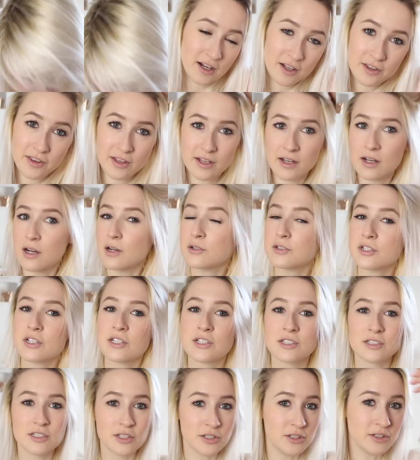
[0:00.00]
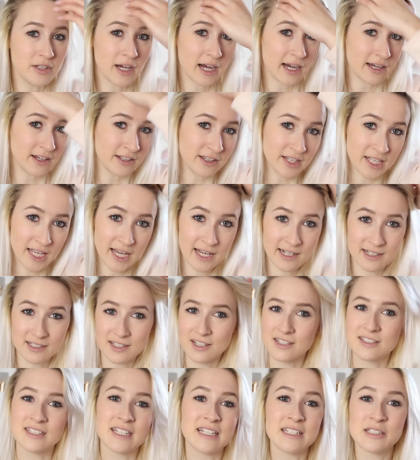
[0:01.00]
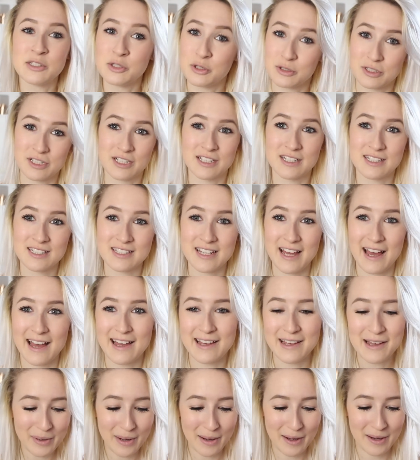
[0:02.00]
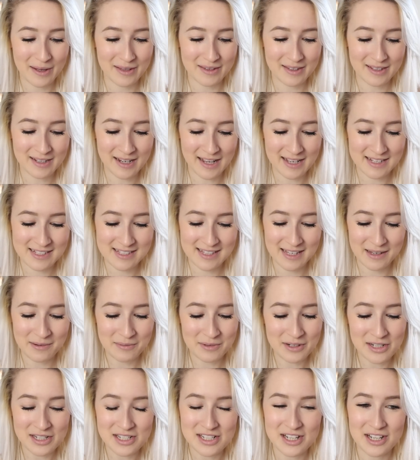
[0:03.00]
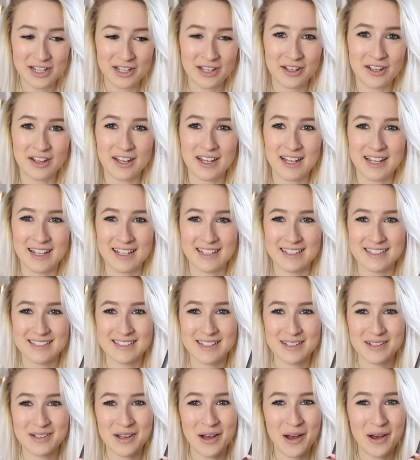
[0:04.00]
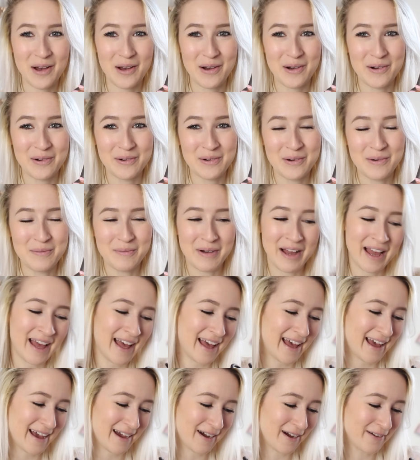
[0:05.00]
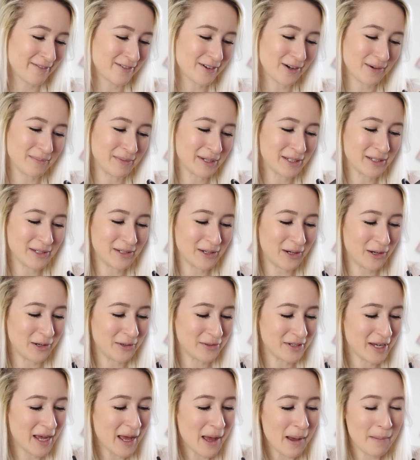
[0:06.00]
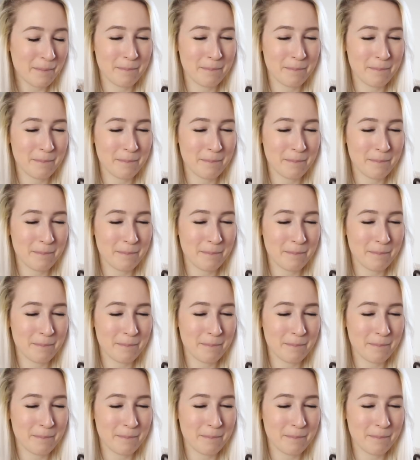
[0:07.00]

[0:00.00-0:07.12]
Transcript: I think I'll just do that at the end because it is not going to stay. But the next thing I'm going to do is curl my hair. I've got my good old